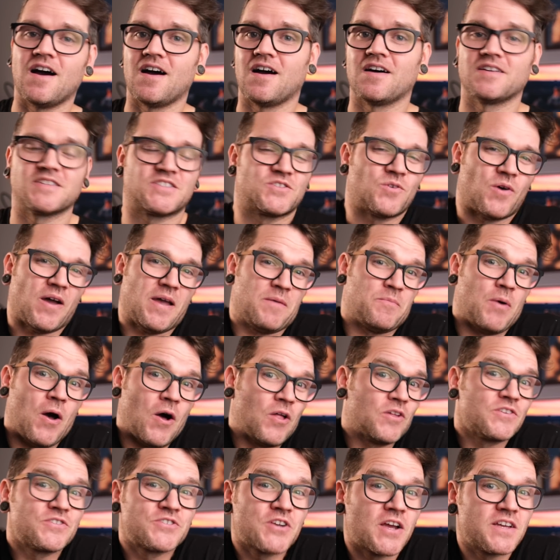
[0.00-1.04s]
So I
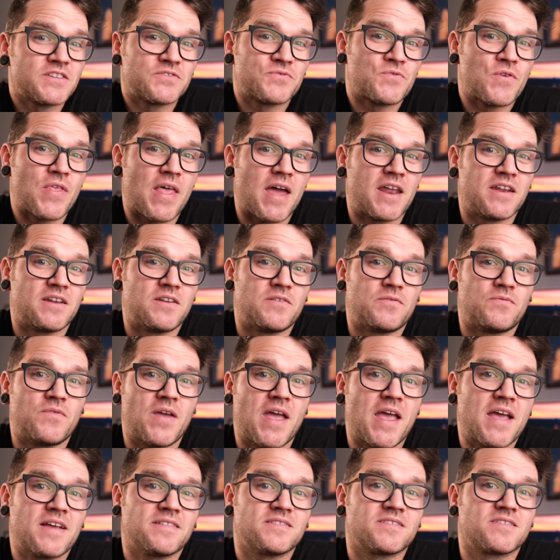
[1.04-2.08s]
apologize for that in
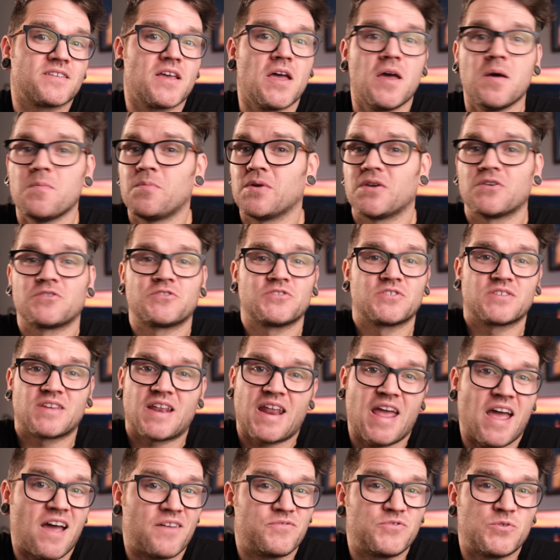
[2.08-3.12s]
advance, but you're just gonna
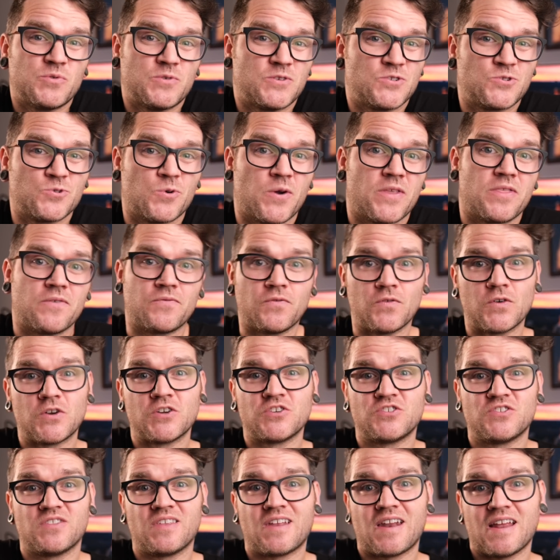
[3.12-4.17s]
have to enjoy the
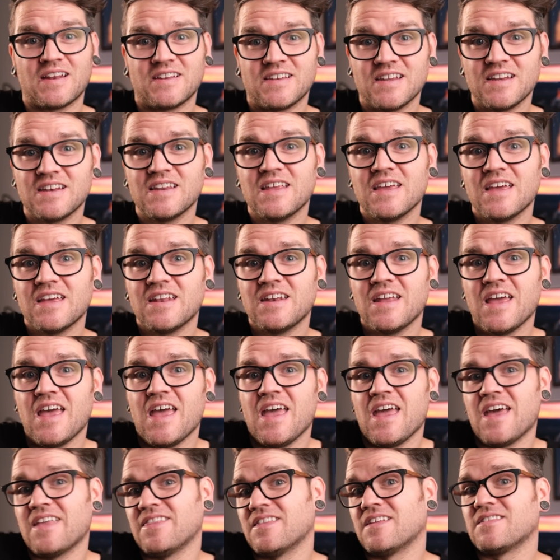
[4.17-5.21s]
footage that I did get
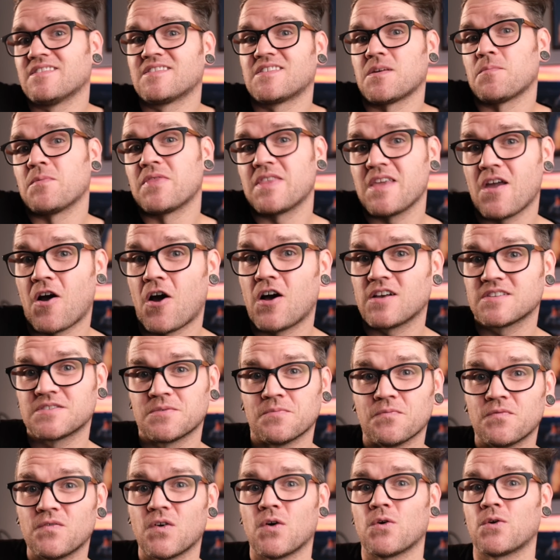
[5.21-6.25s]
and then some of the
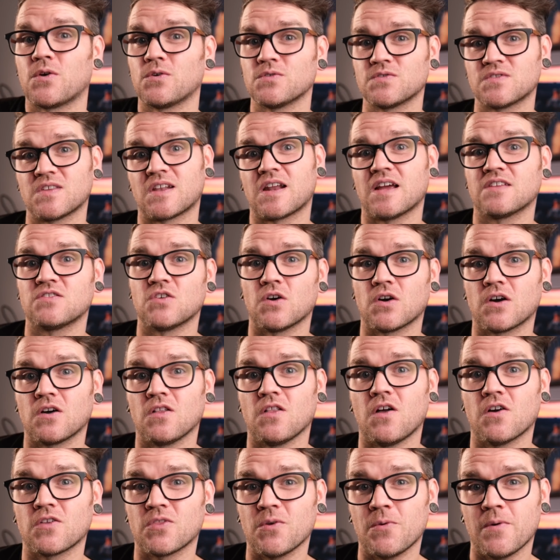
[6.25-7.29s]
awesome photos that I took
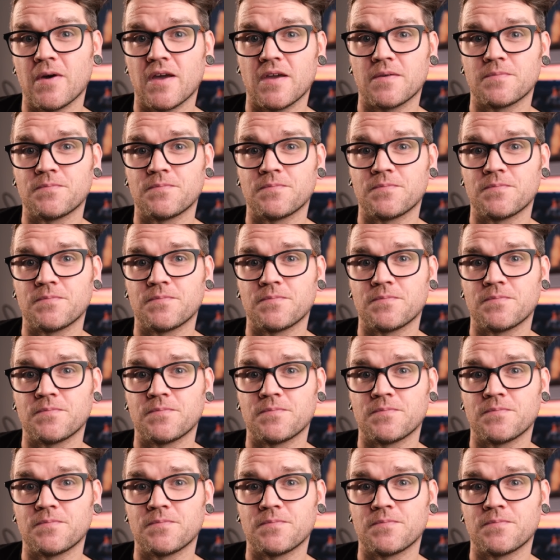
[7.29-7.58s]
along the way.